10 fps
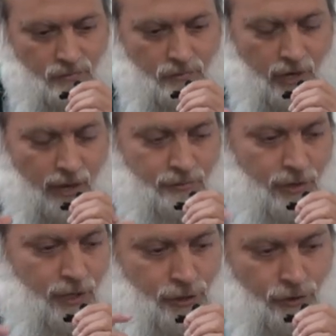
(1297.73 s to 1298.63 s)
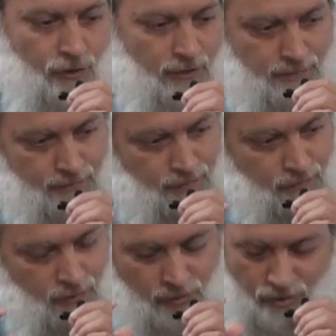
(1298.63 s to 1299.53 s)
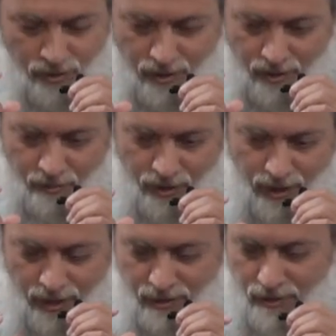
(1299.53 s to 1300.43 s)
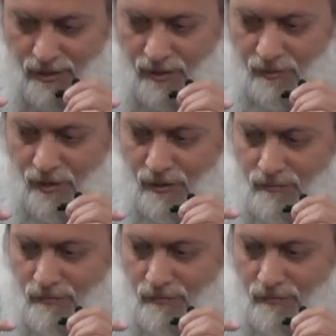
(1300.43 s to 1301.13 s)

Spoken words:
Time's running short, so I'm gonna